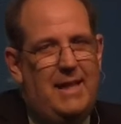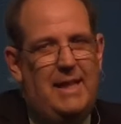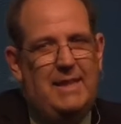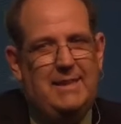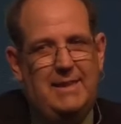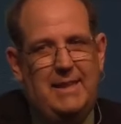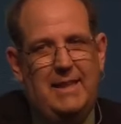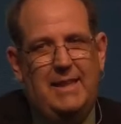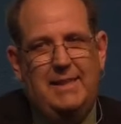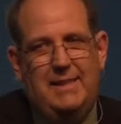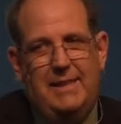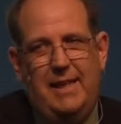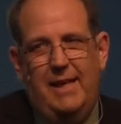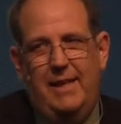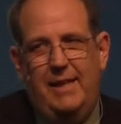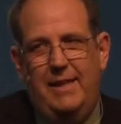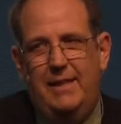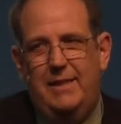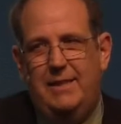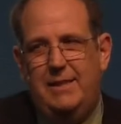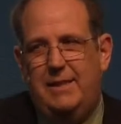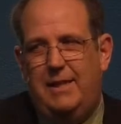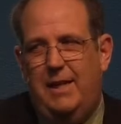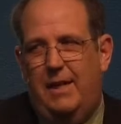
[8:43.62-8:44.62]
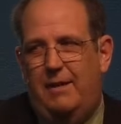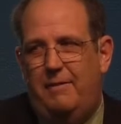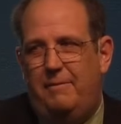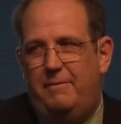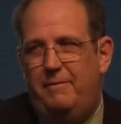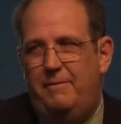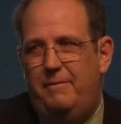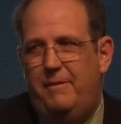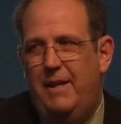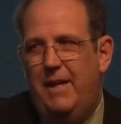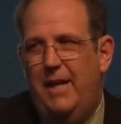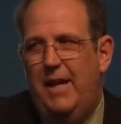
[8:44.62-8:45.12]
That's exciting
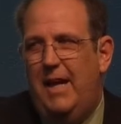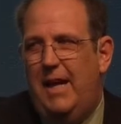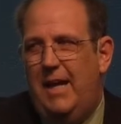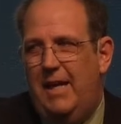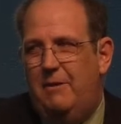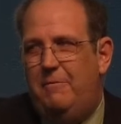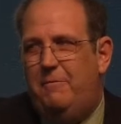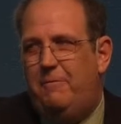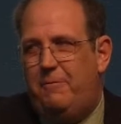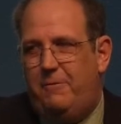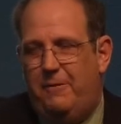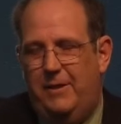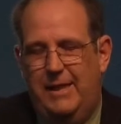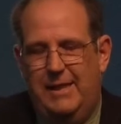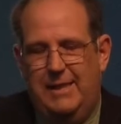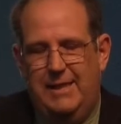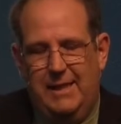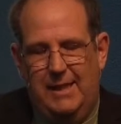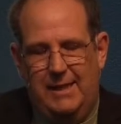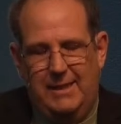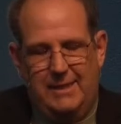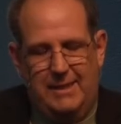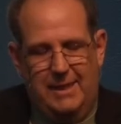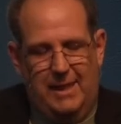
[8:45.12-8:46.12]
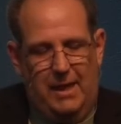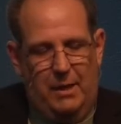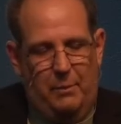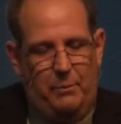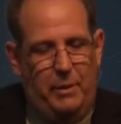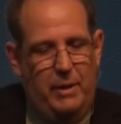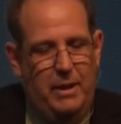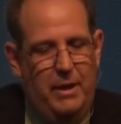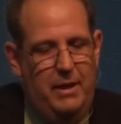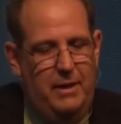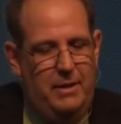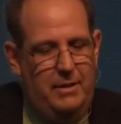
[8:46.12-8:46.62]
stuff. It frees us
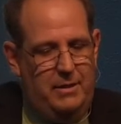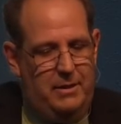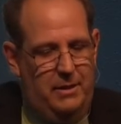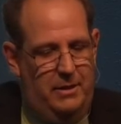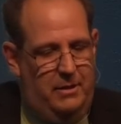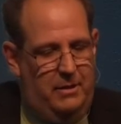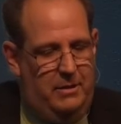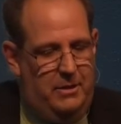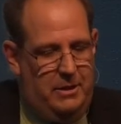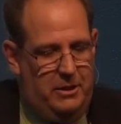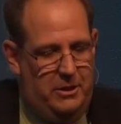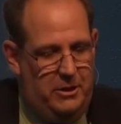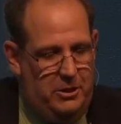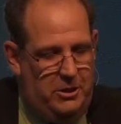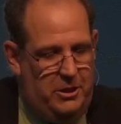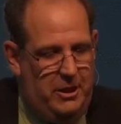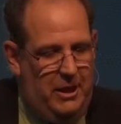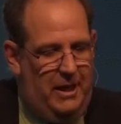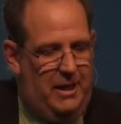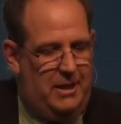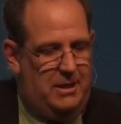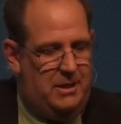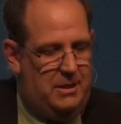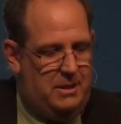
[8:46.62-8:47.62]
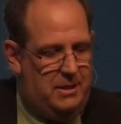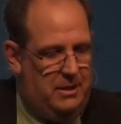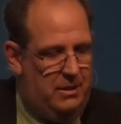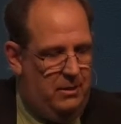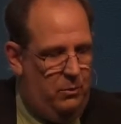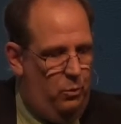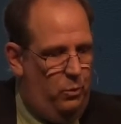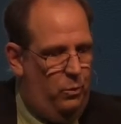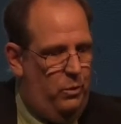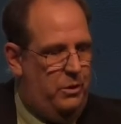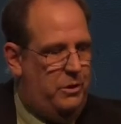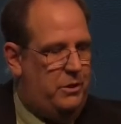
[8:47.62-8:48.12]
up to, to just
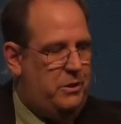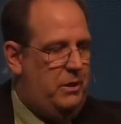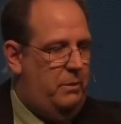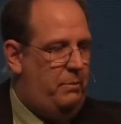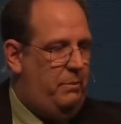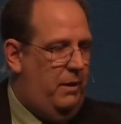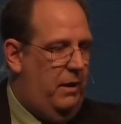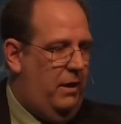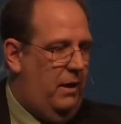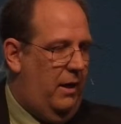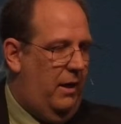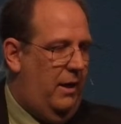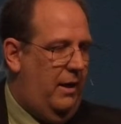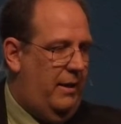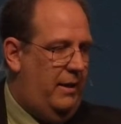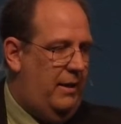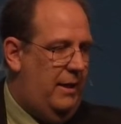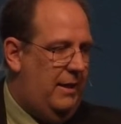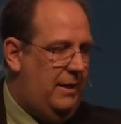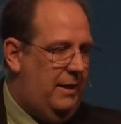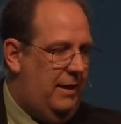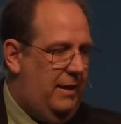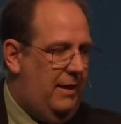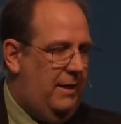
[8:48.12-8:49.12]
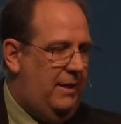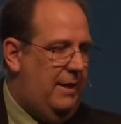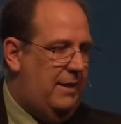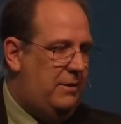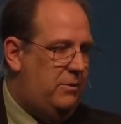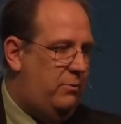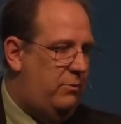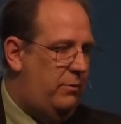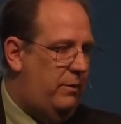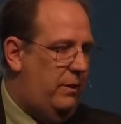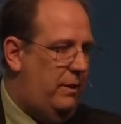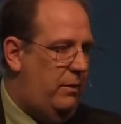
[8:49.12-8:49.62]
worship God.
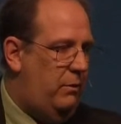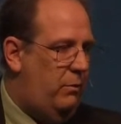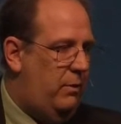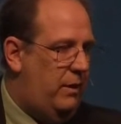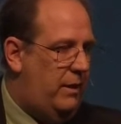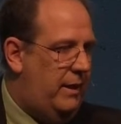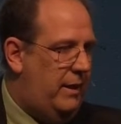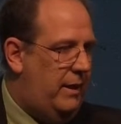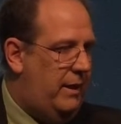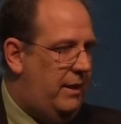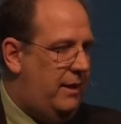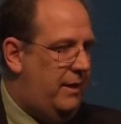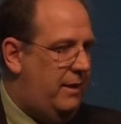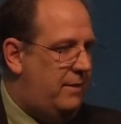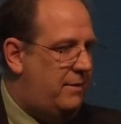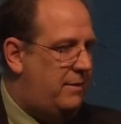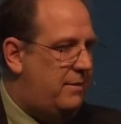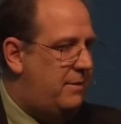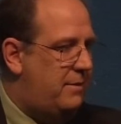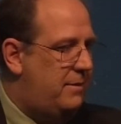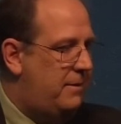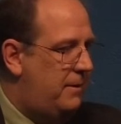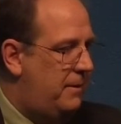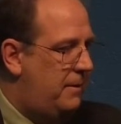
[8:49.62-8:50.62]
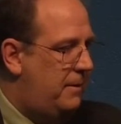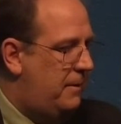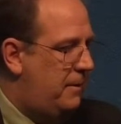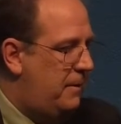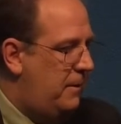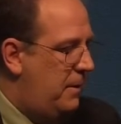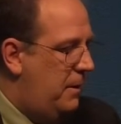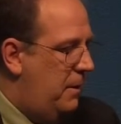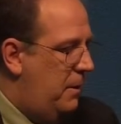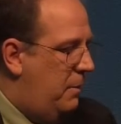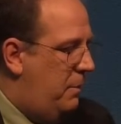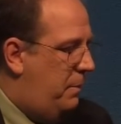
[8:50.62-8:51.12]
That's really what it is.
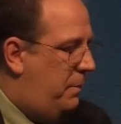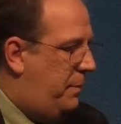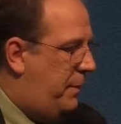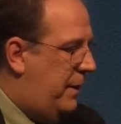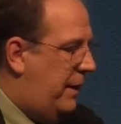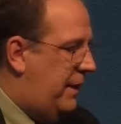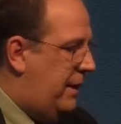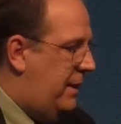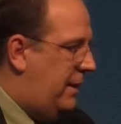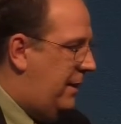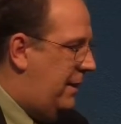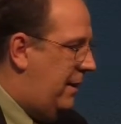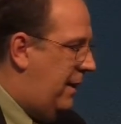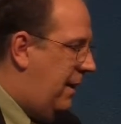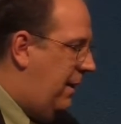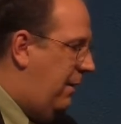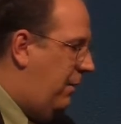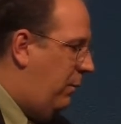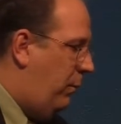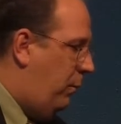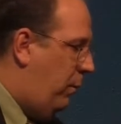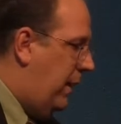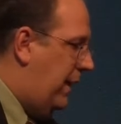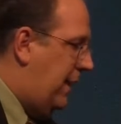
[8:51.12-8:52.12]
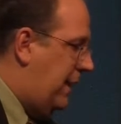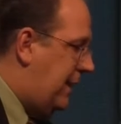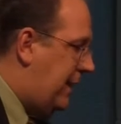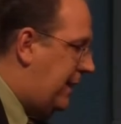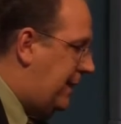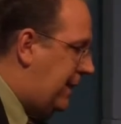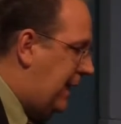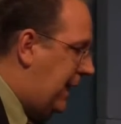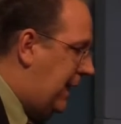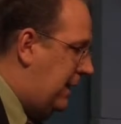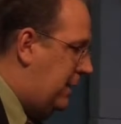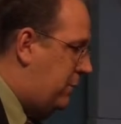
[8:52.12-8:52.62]
But one of the
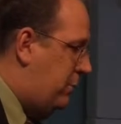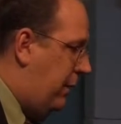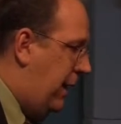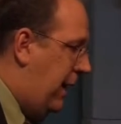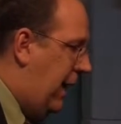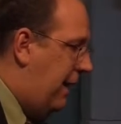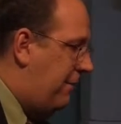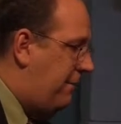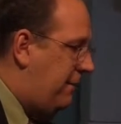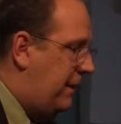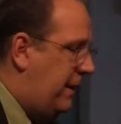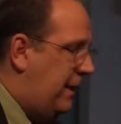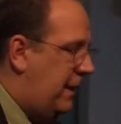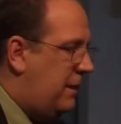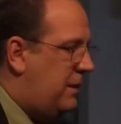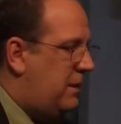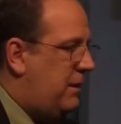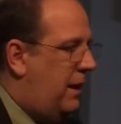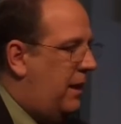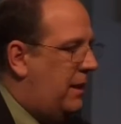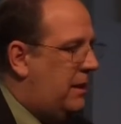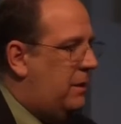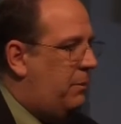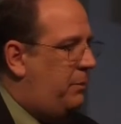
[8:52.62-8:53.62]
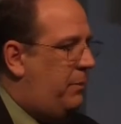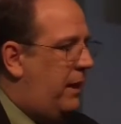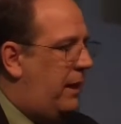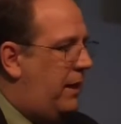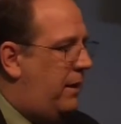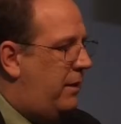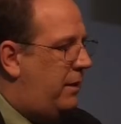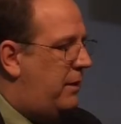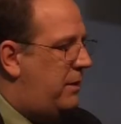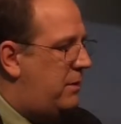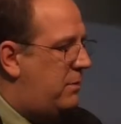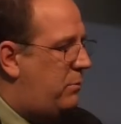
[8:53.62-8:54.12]
things we haven't yet talked
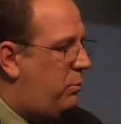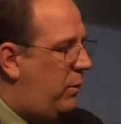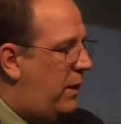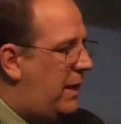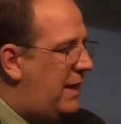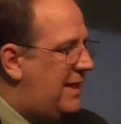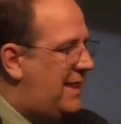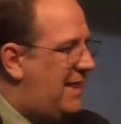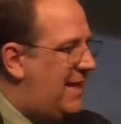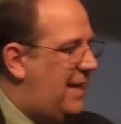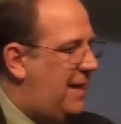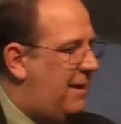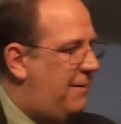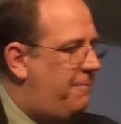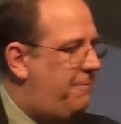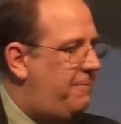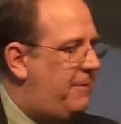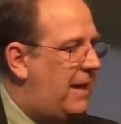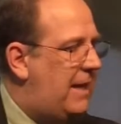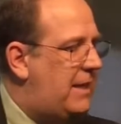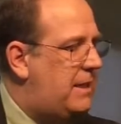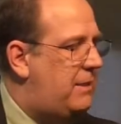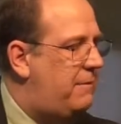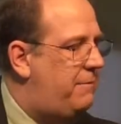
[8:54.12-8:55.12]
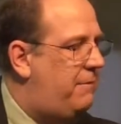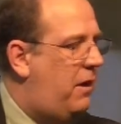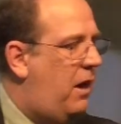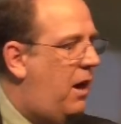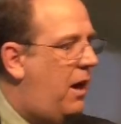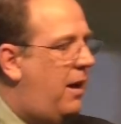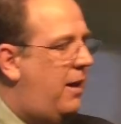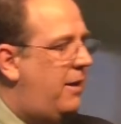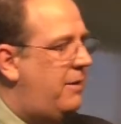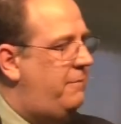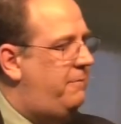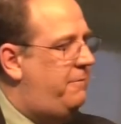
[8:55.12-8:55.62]
about is what the effect of
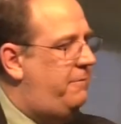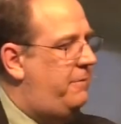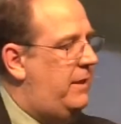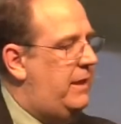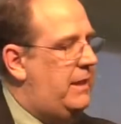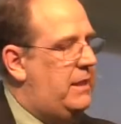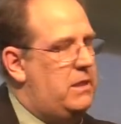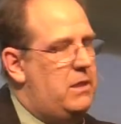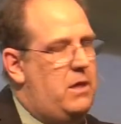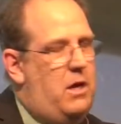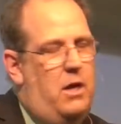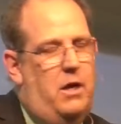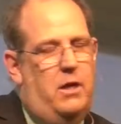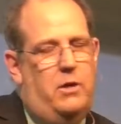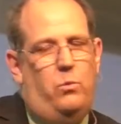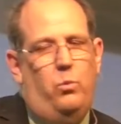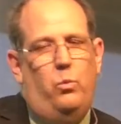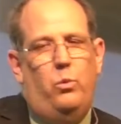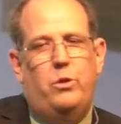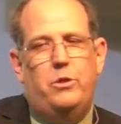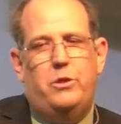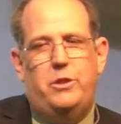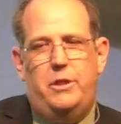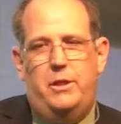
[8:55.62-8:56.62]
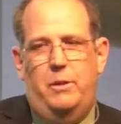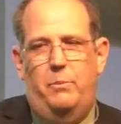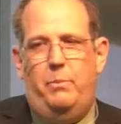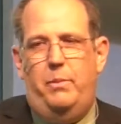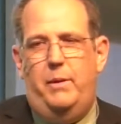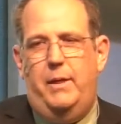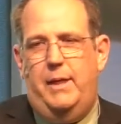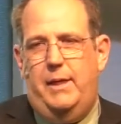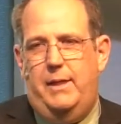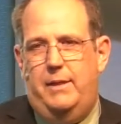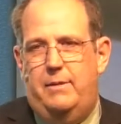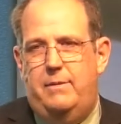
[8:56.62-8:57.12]
conflict on
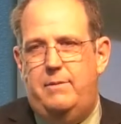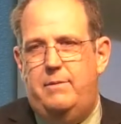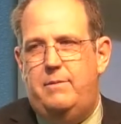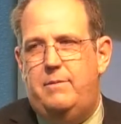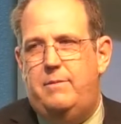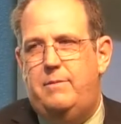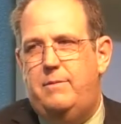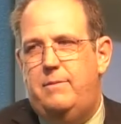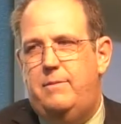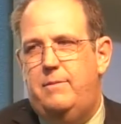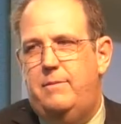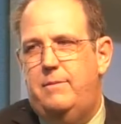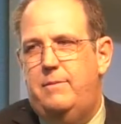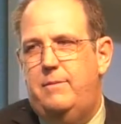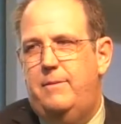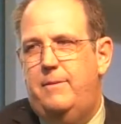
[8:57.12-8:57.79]
worship is